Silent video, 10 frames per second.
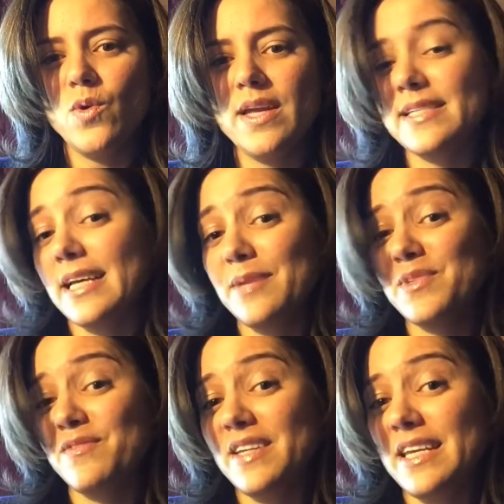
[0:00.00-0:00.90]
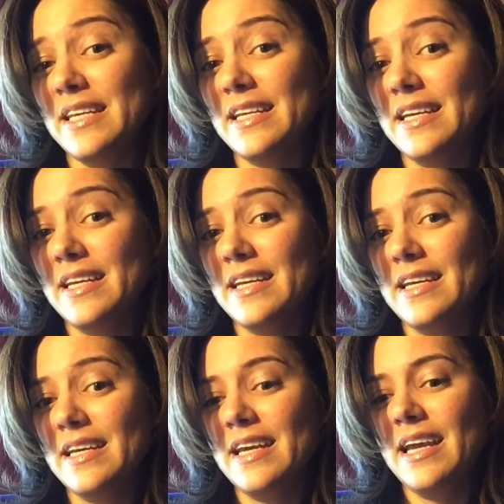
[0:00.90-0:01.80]
in times of need.
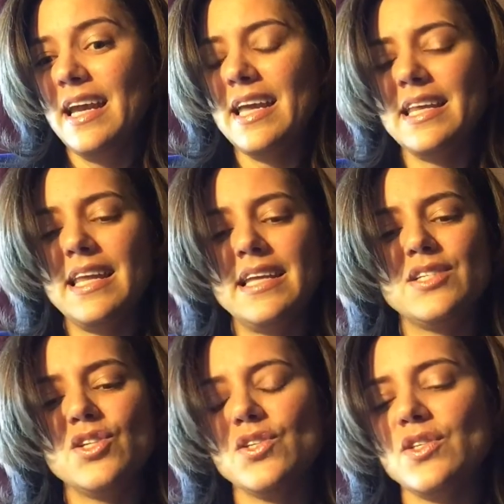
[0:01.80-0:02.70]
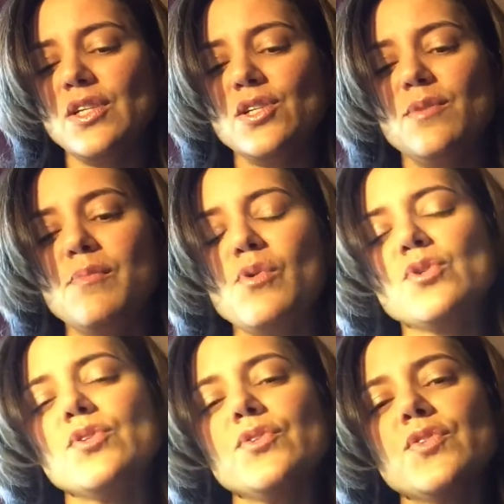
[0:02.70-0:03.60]
And it's just such an
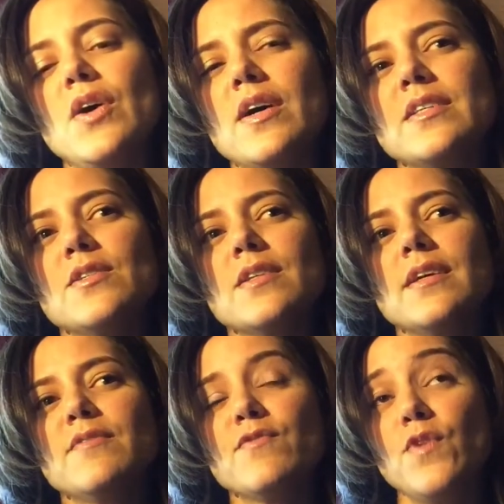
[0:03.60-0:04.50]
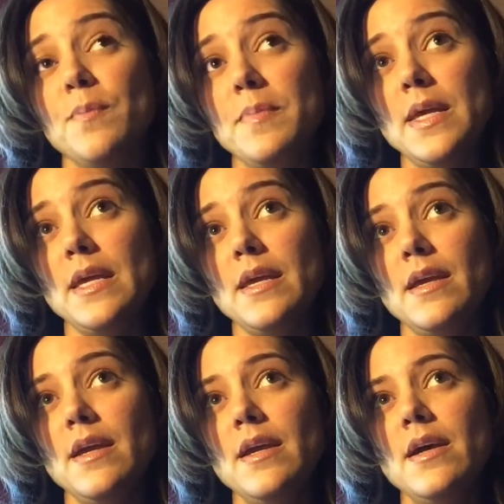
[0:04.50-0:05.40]
emotional song. It's, for
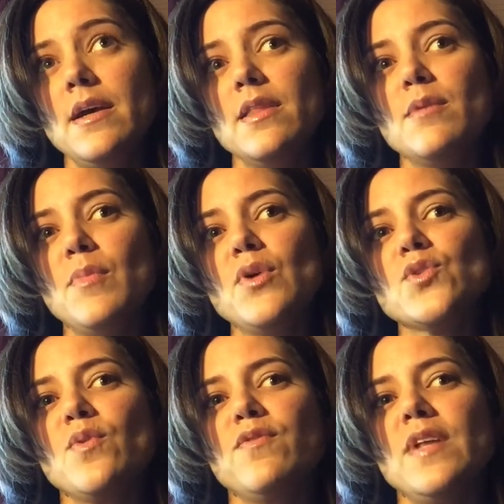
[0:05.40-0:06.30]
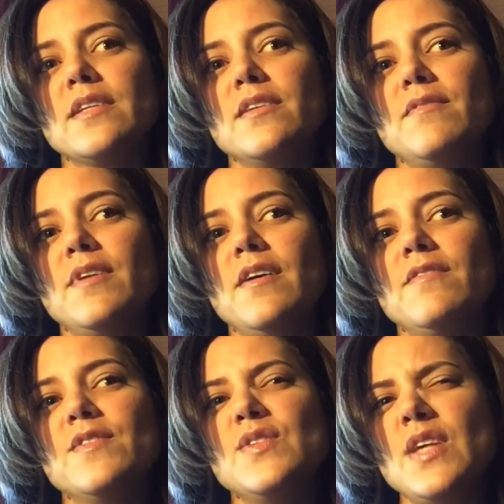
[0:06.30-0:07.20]
me, the most reflective
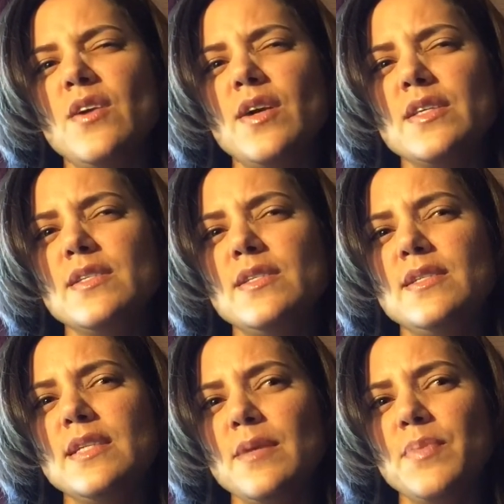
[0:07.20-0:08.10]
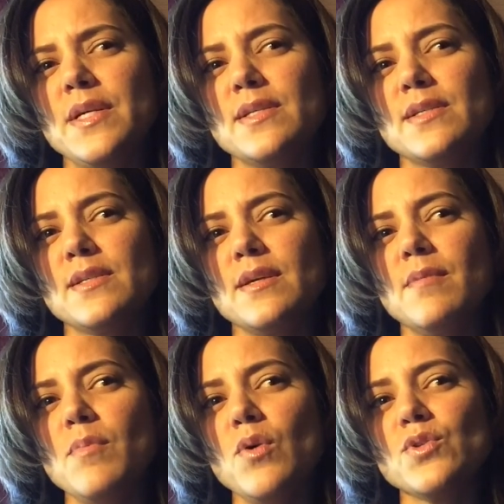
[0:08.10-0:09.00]
of Cera's deepest
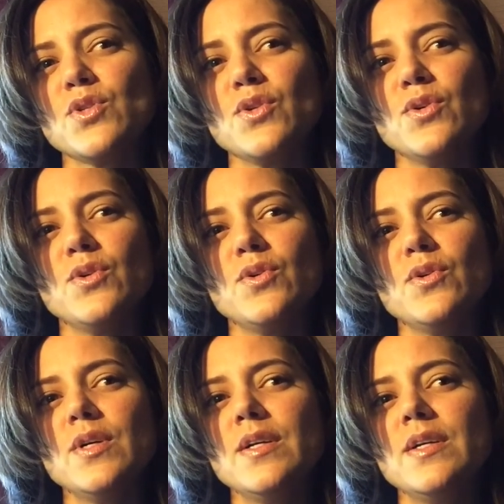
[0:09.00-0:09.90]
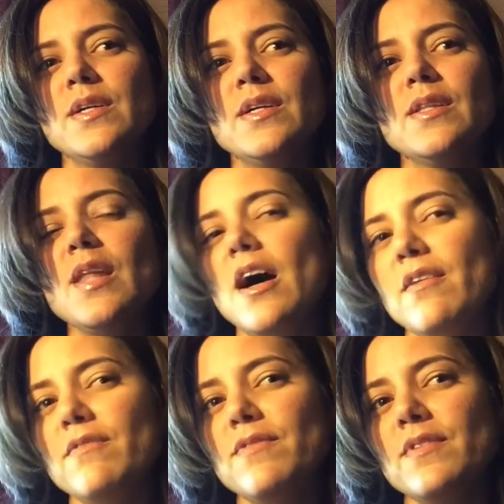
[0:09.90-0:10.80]
emotional
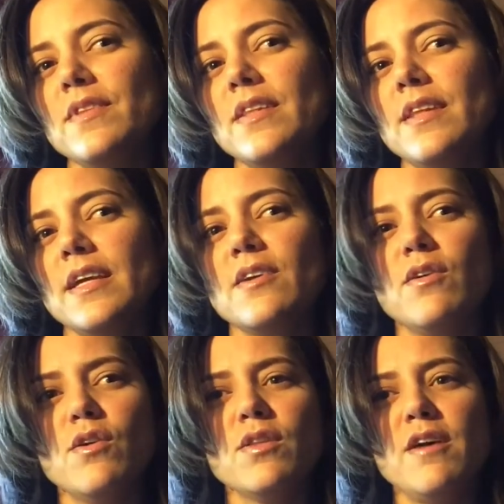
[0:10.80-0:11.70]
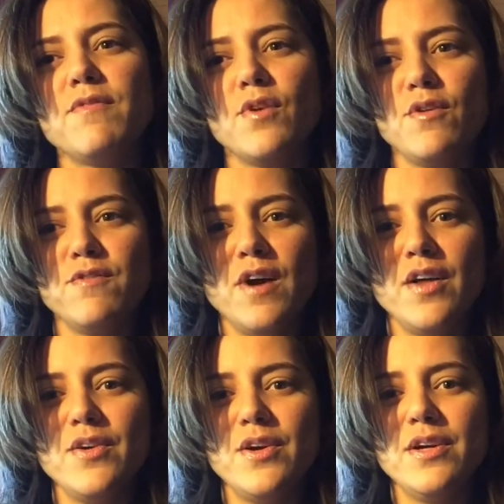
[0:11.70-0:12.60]
love. Like her love for her
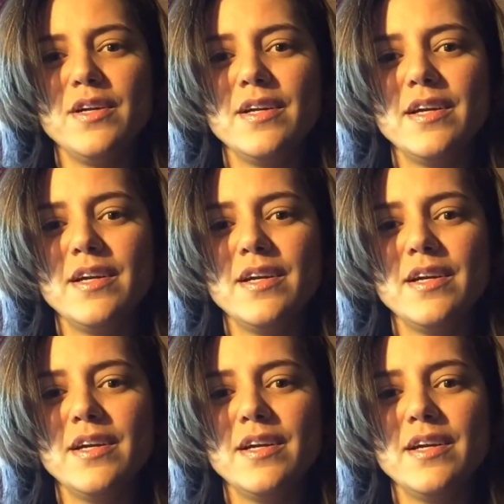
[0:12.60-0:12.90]
father